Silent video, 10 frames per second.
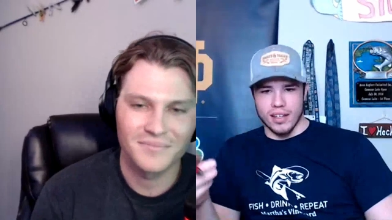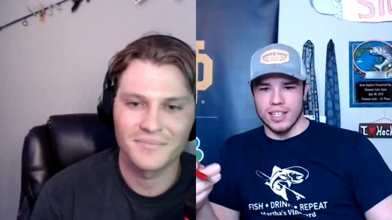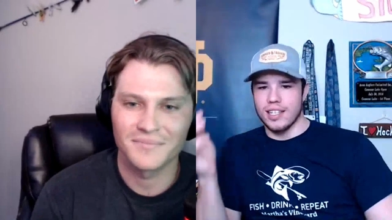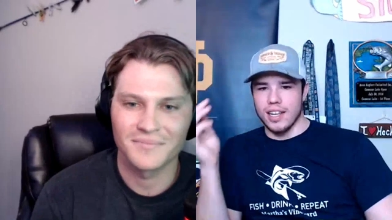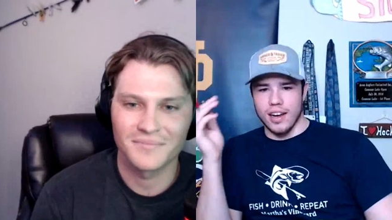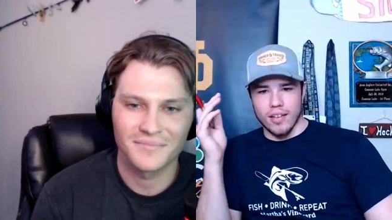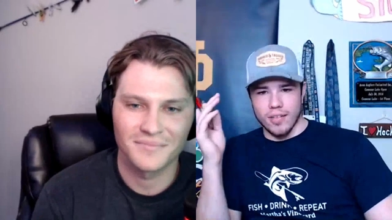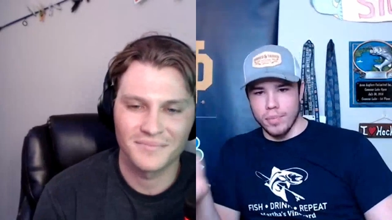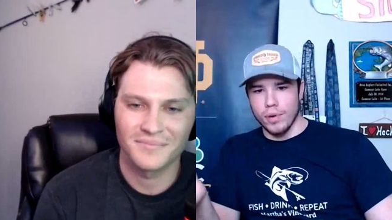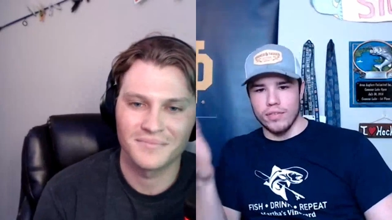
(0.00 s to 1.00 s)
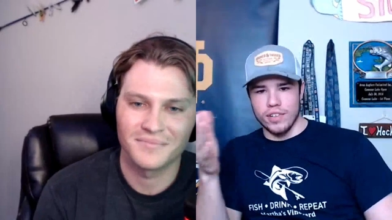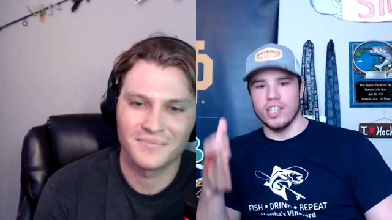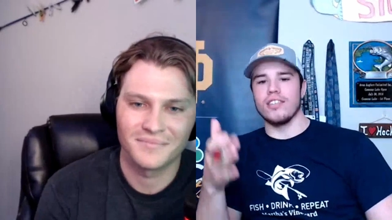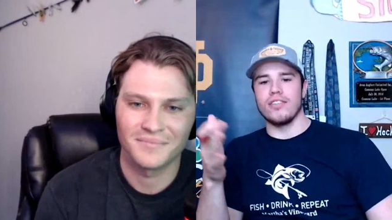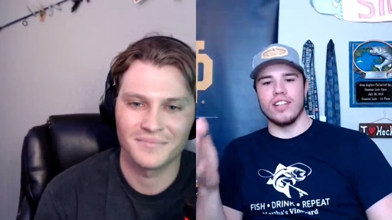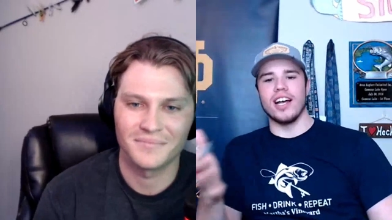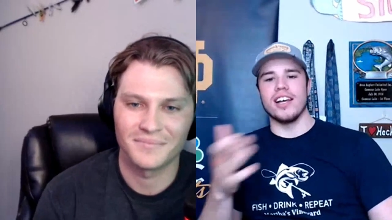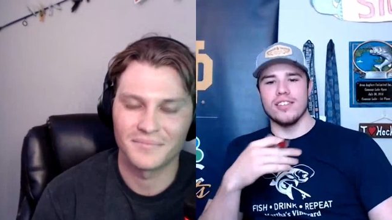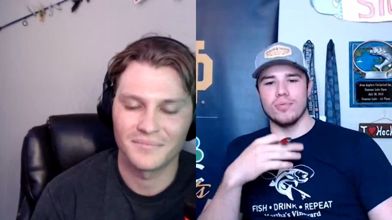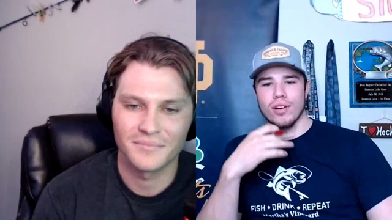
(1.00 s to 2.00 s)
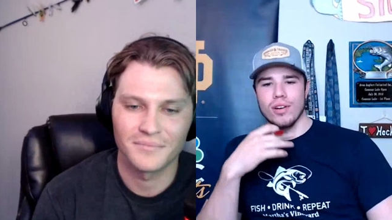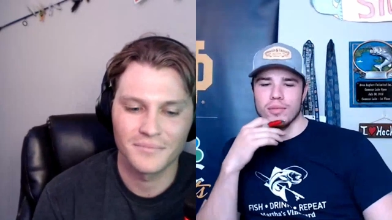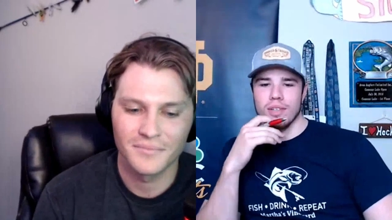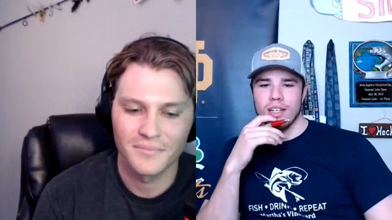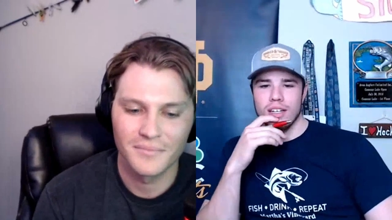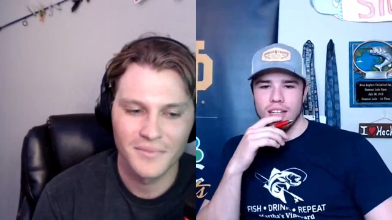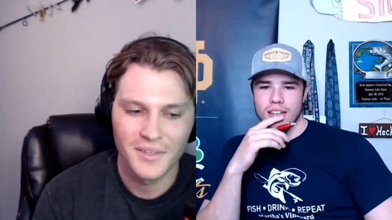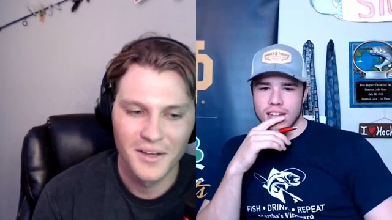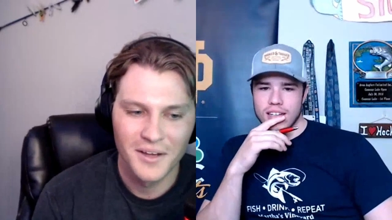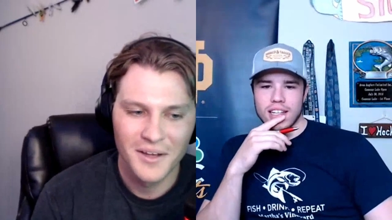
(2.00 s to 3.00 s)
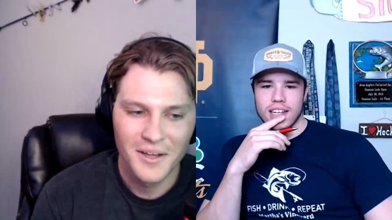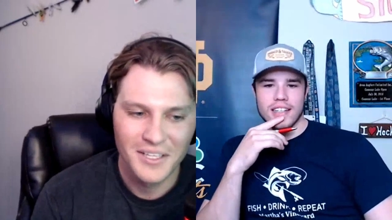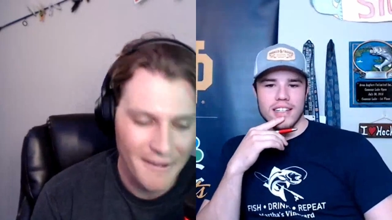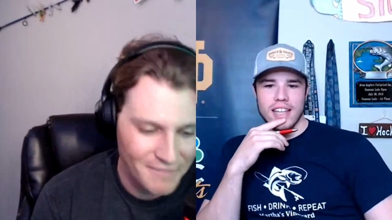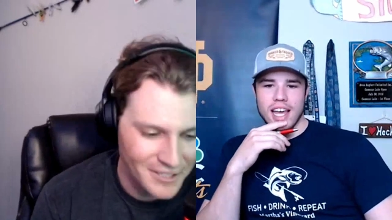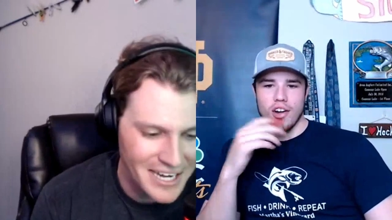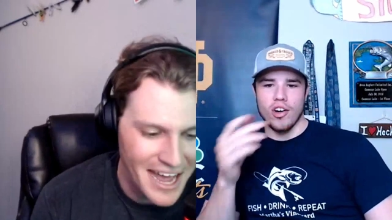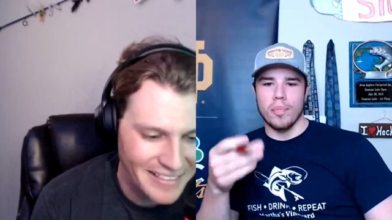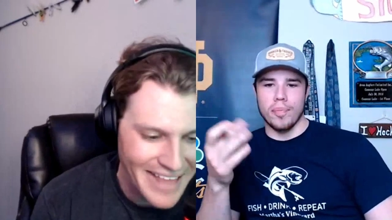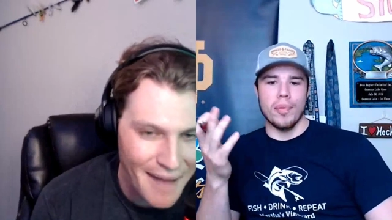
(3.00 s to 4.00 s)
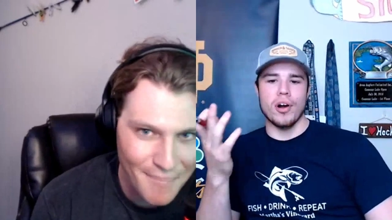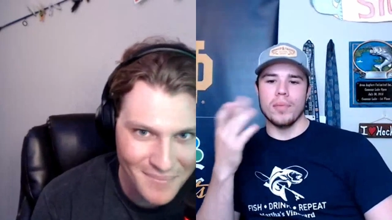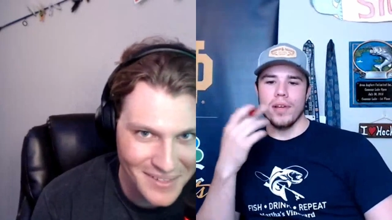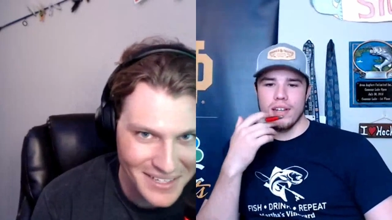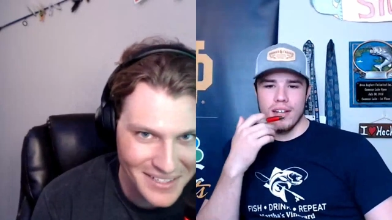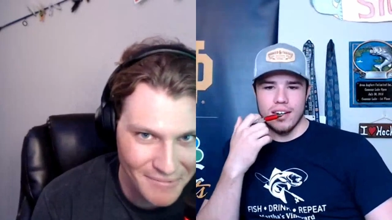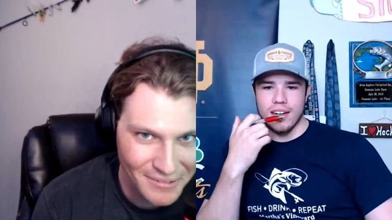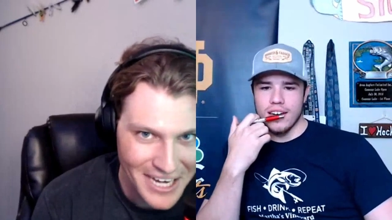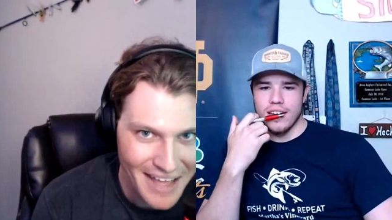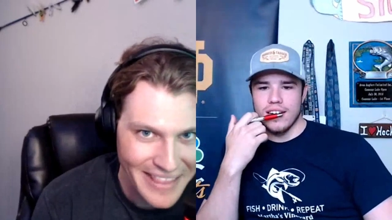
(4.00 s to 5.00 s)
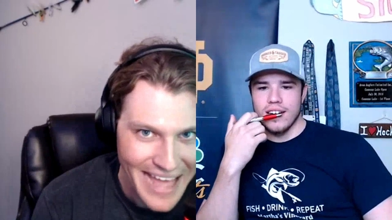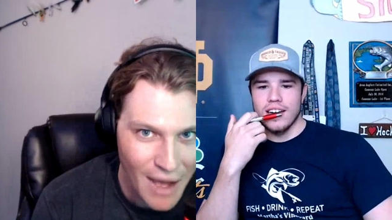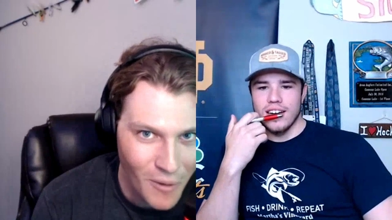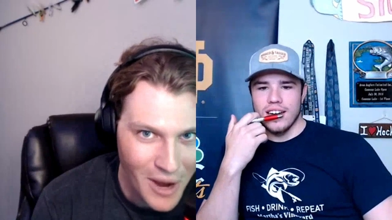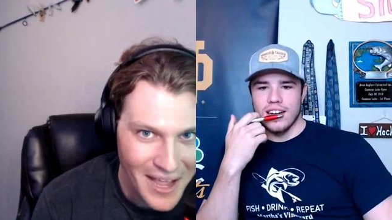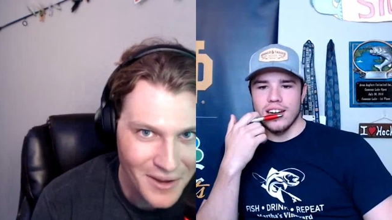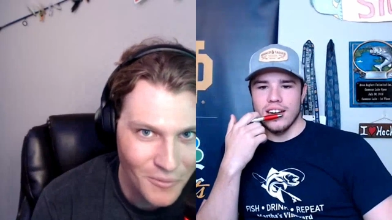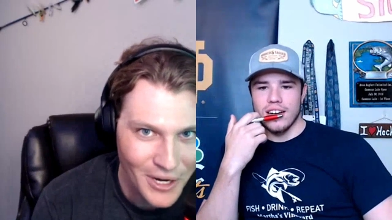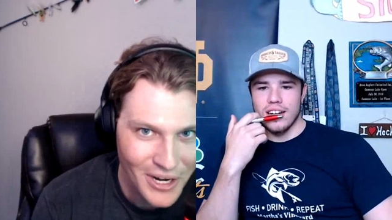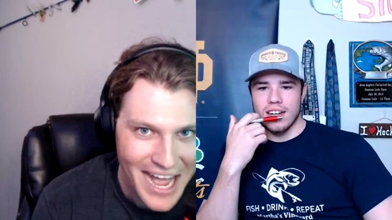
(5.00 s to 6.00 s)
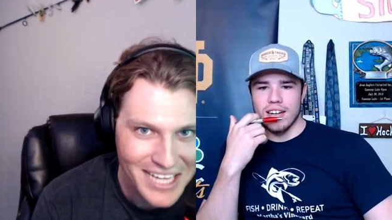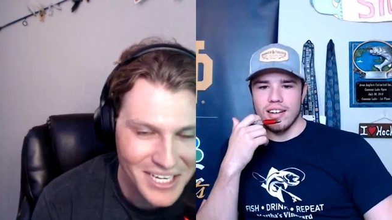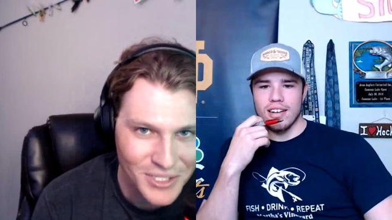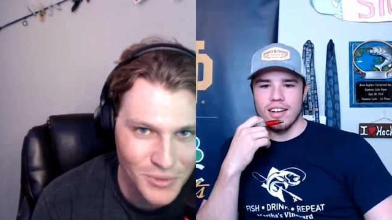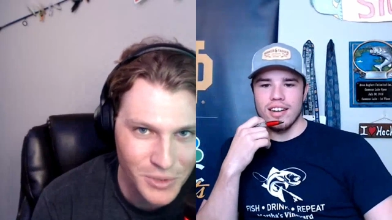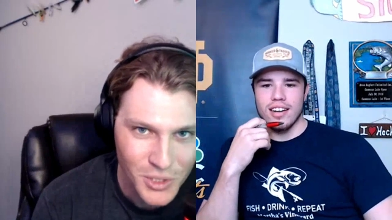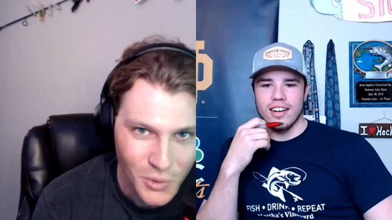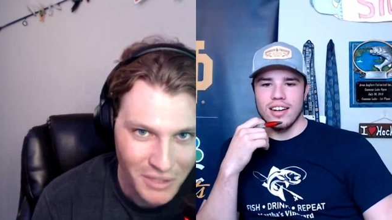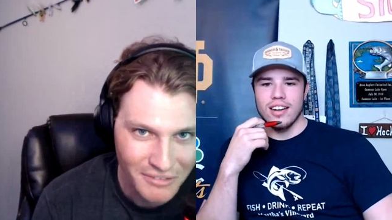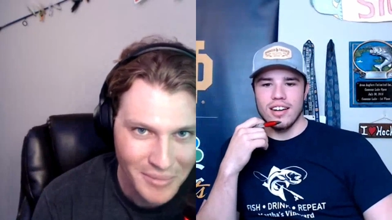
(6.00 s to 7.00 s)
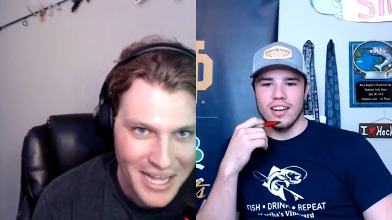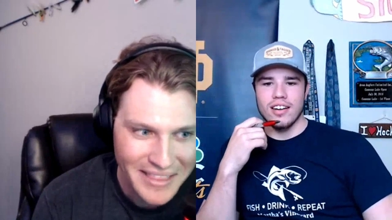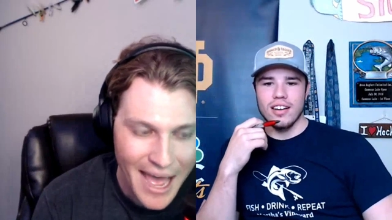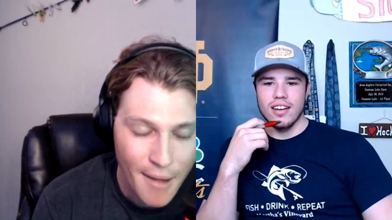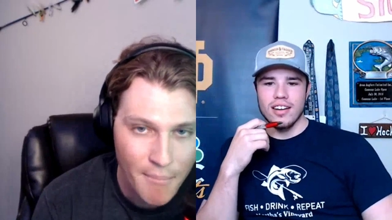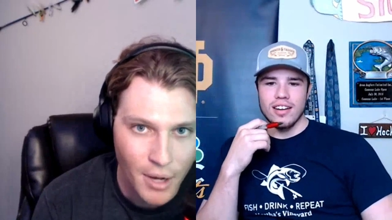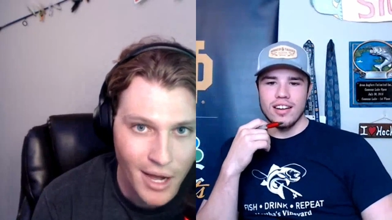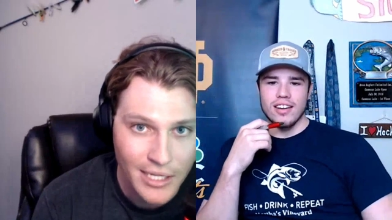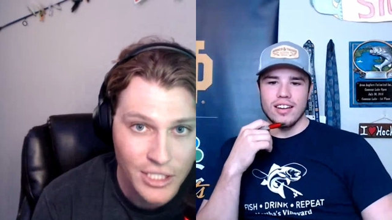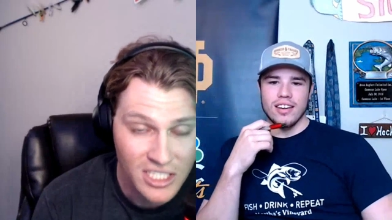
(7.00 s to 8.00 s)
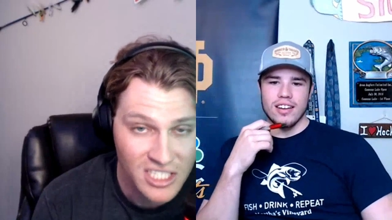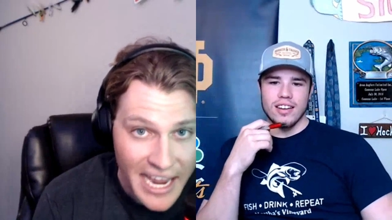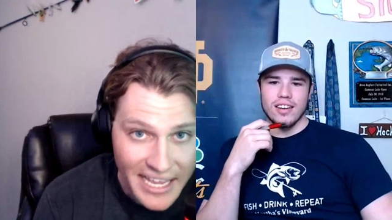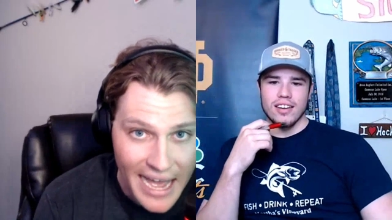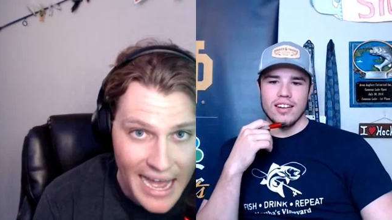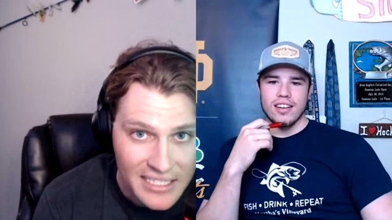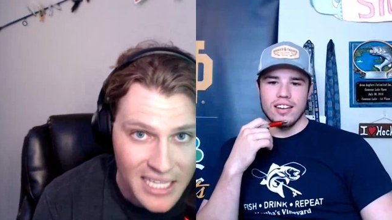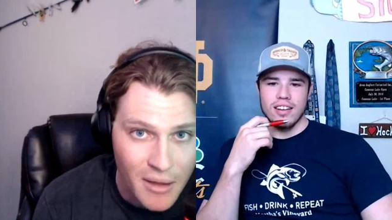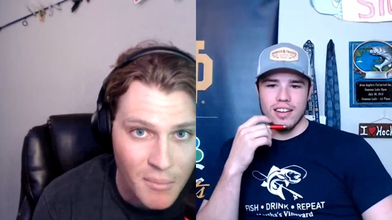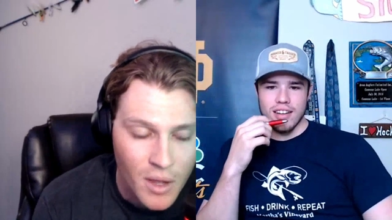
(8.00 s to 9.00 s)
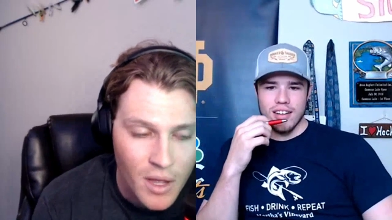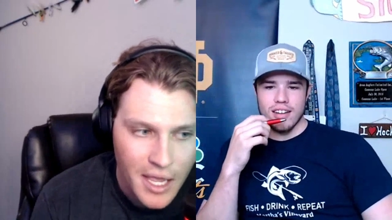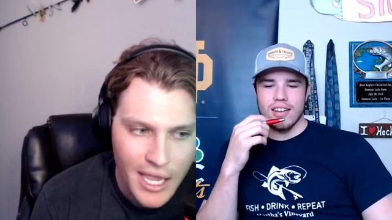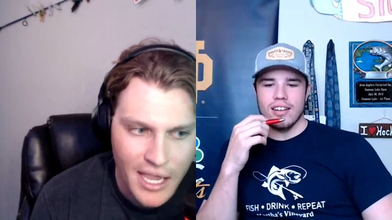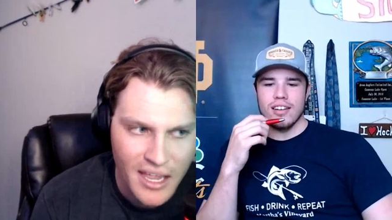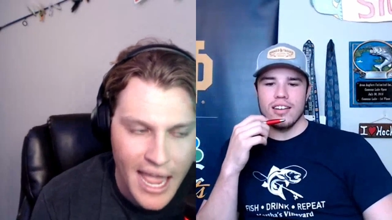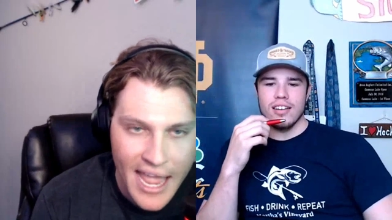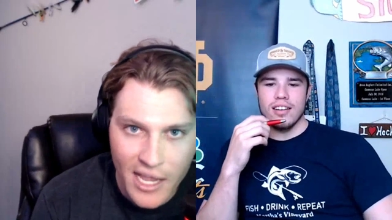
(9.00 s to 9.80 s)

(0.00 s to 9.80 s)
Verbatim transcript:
Speaker 1: through a bucket list, that a bonefish on the fly is one of them. Like, definitely that not
Speaker 2: that. Definitely not that way where you're casting into a school of them like that, but to sight cast them in